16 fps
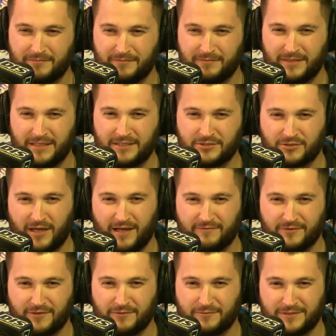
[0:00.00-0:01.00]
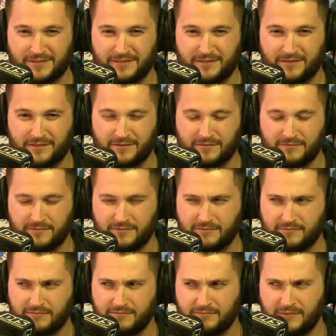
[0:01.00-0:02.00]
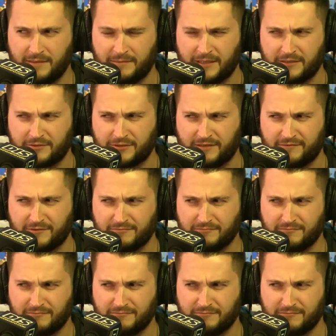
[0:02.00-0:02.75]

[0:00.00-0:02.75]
Minnie Driver was not Minnie Driver.